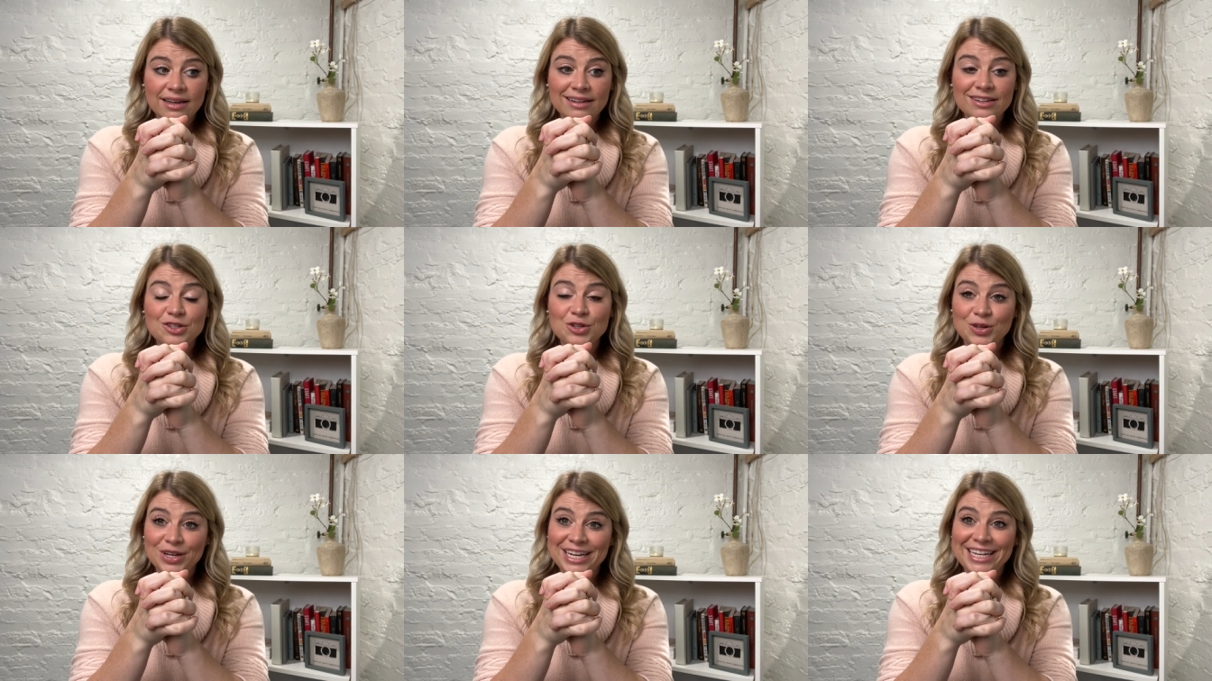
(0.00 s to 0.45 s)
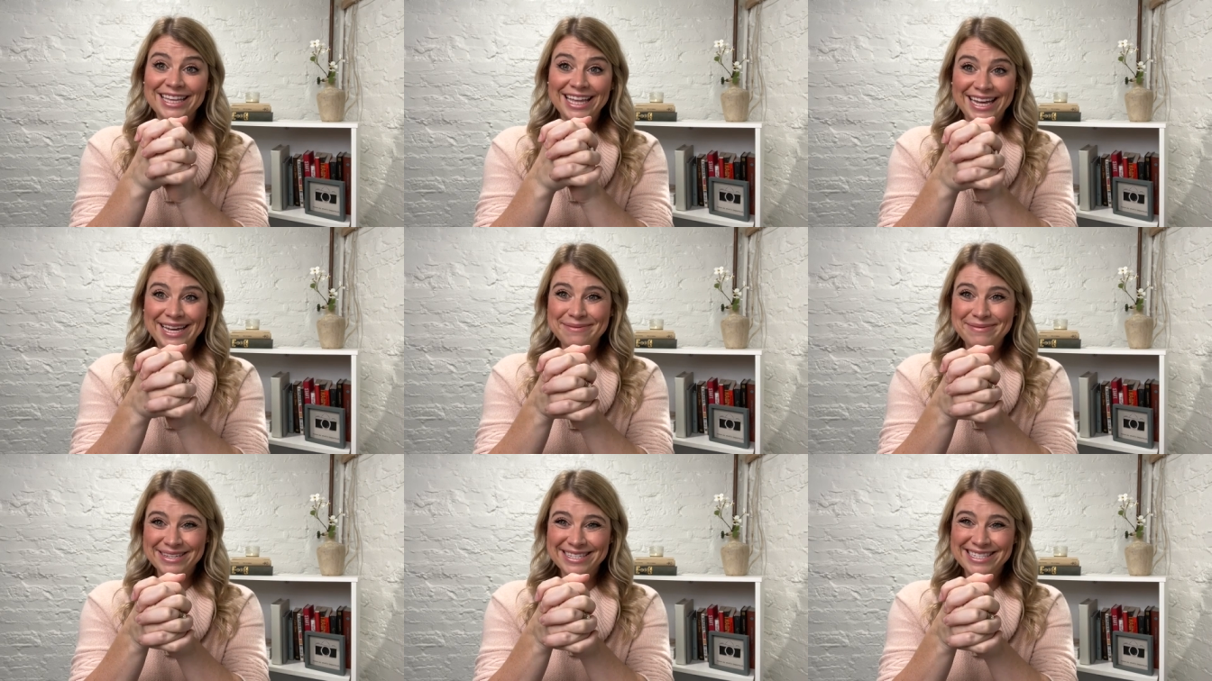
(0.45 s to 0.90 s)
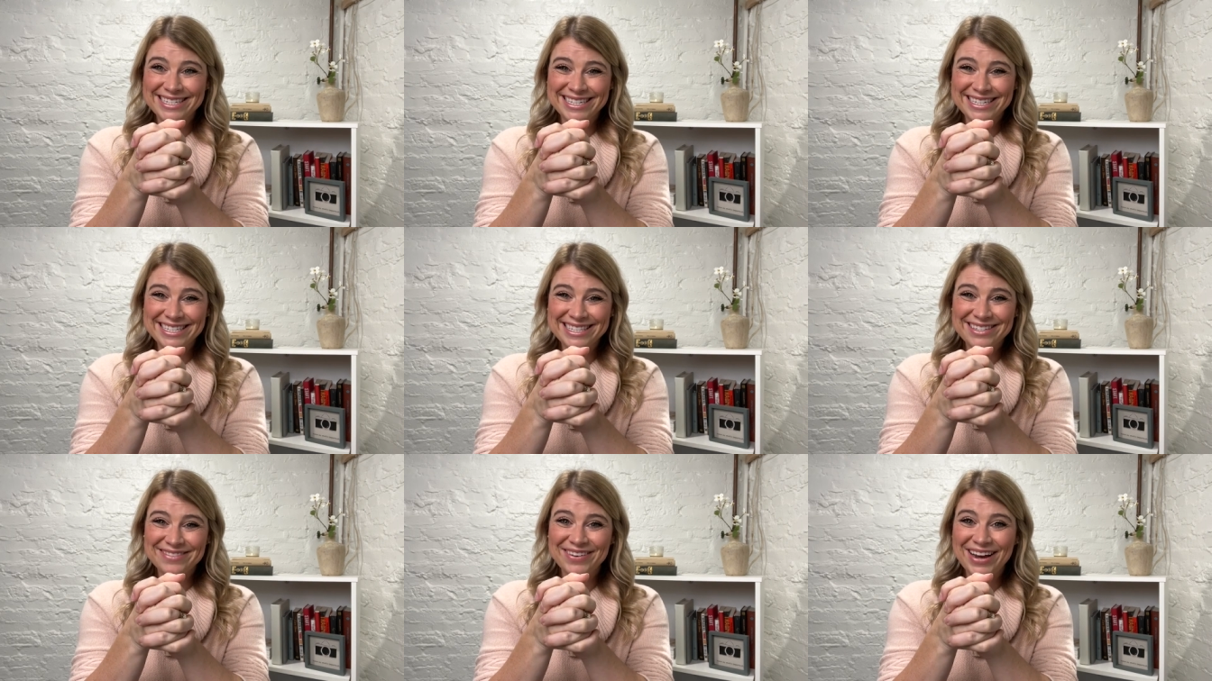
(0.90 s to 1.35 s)
Treat it like a
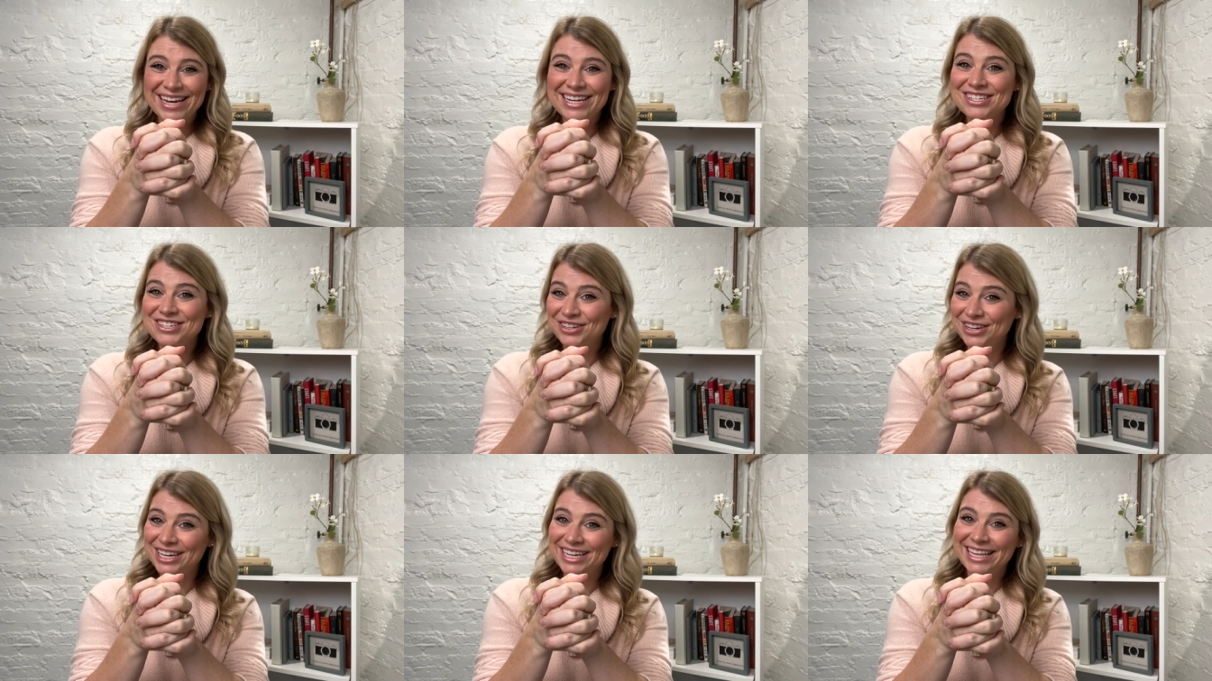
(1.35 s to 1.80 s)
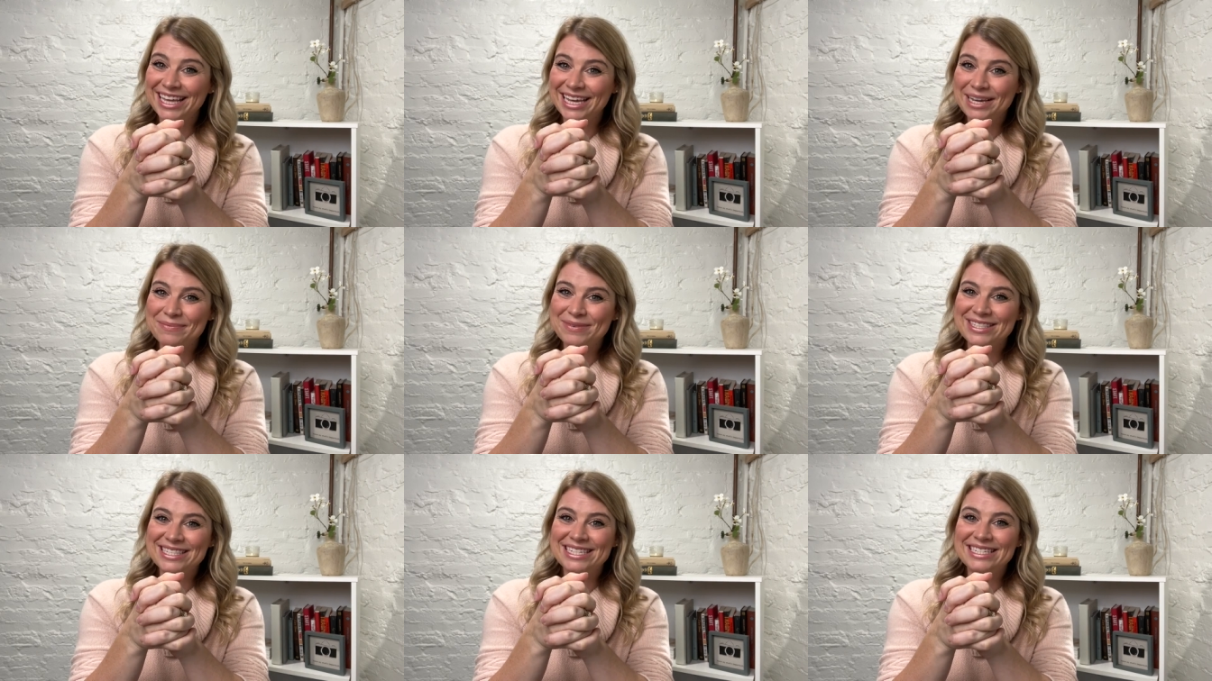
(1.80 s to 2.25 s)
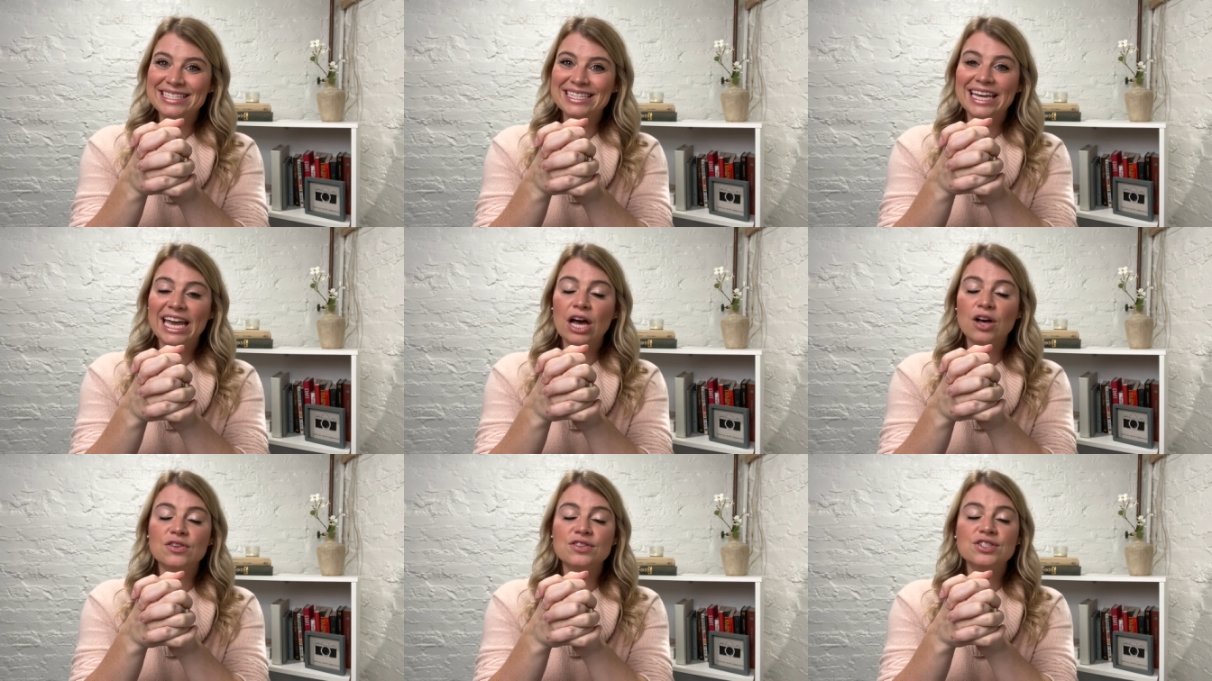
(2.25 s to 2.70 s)
business, right? Treat it like a business account.